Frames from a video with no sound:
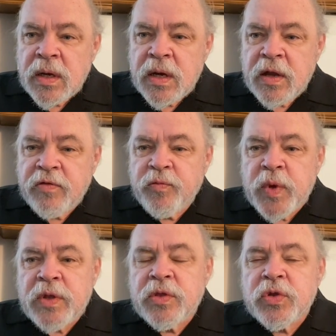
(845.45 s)
have
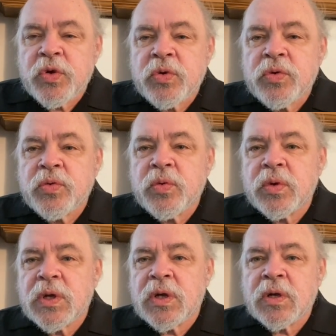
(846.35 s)
been through
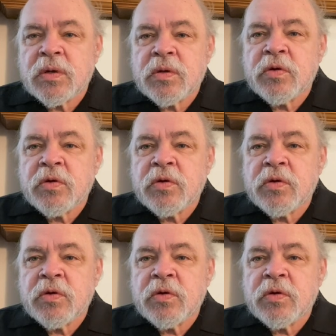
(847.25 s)
a